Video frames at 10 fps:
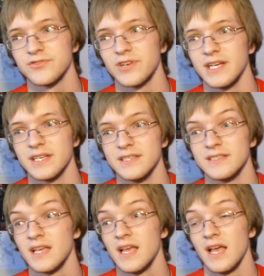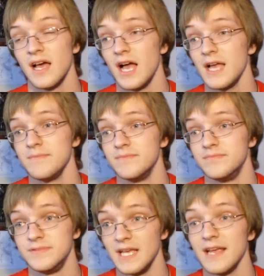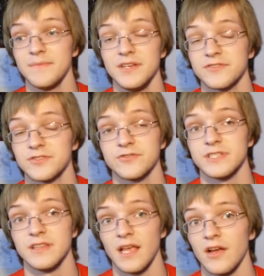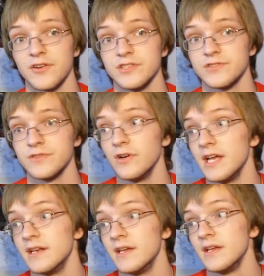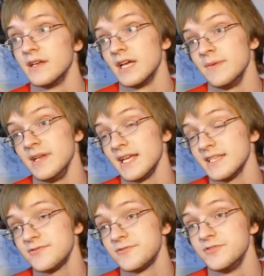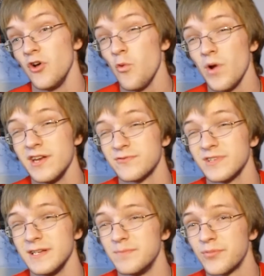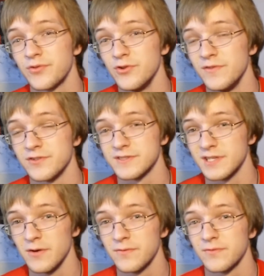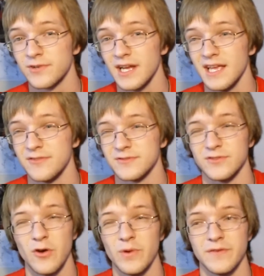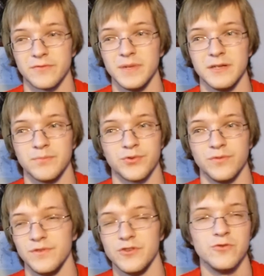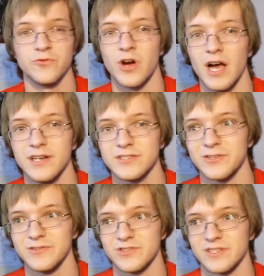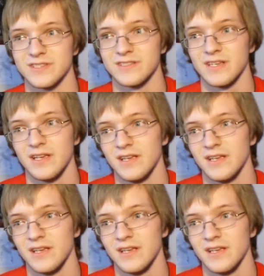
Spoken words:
Greg, because I'm damn near certain they aren't true. And I guess there's no way to really prove yourself right, and there's no way for me to prove you wrong, so it's just,